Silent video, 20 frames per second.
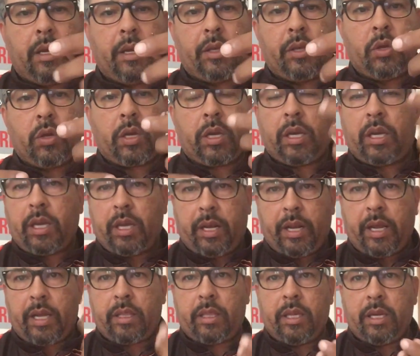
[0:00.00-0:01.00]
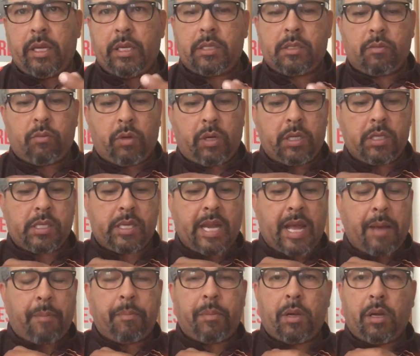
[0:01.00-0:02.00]
you can connect this a
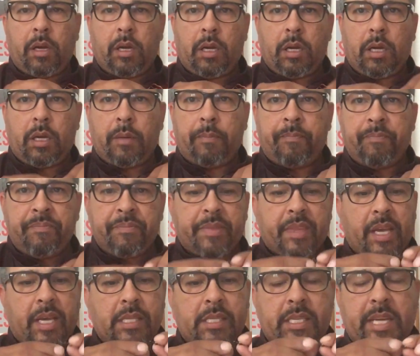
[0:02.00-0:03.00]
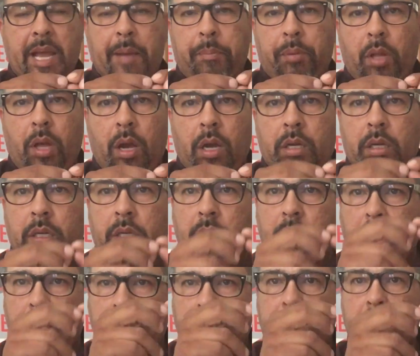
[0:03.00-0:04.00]
snap lock
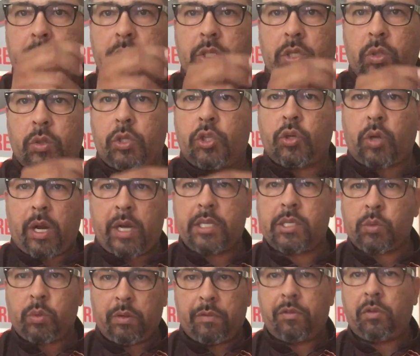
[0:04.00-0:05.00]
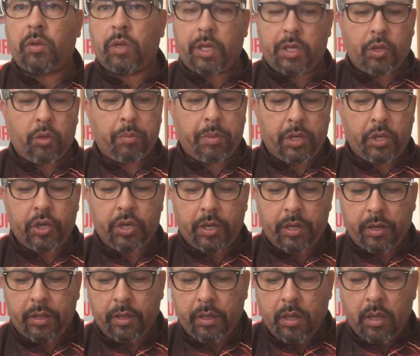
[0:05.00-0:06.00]
connected to a tri-swivel, and you'll be
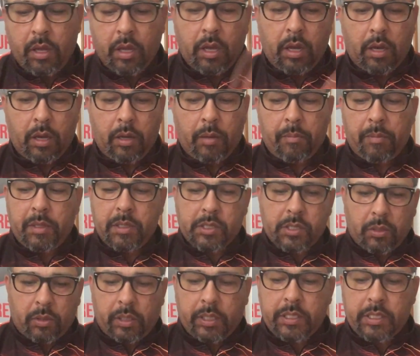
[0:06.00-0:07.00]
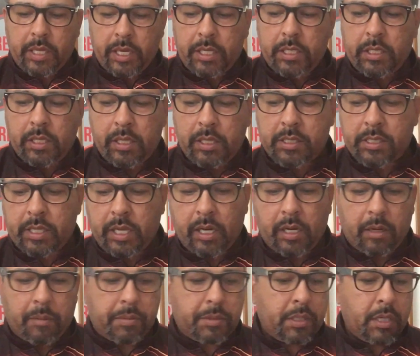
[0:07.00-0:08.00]
good. So let's get to the
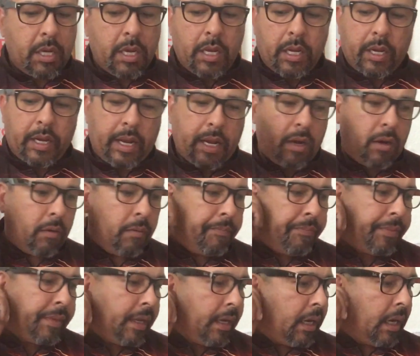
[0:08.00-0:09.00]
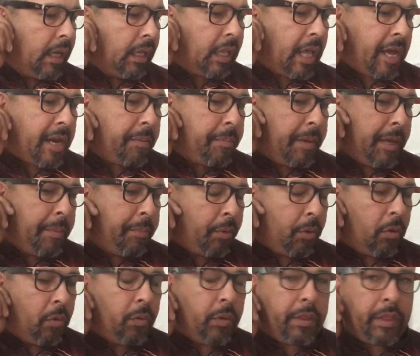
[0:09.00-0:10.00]
setups. Now, a lot of
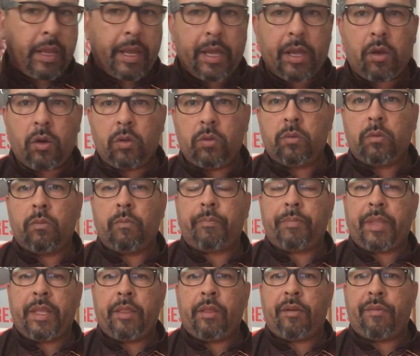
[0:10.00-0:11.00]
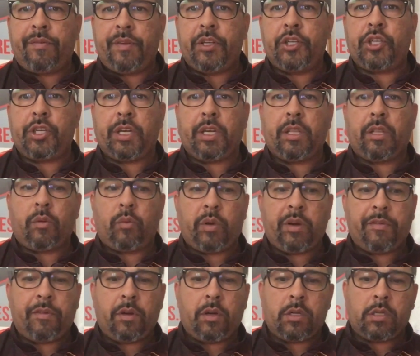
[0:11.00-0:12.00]
people, when they go and they're fishing in the
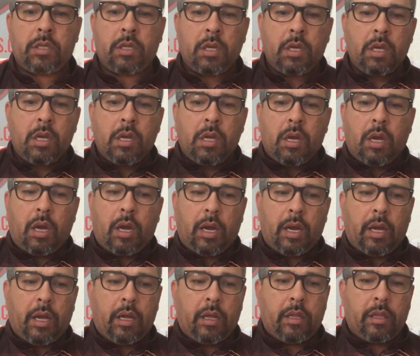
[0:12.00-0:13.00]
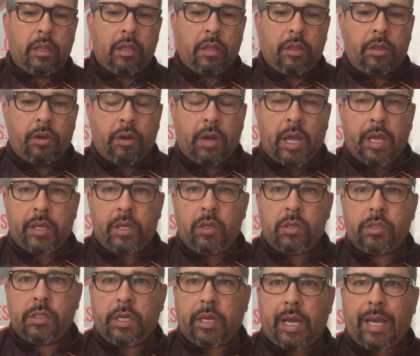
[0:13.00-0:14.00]
rivers, they're not
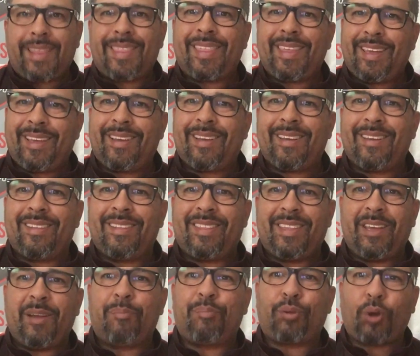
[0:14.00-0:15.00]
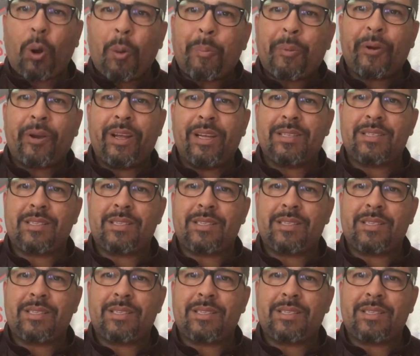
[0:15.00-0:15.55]
using, I think, the appropriate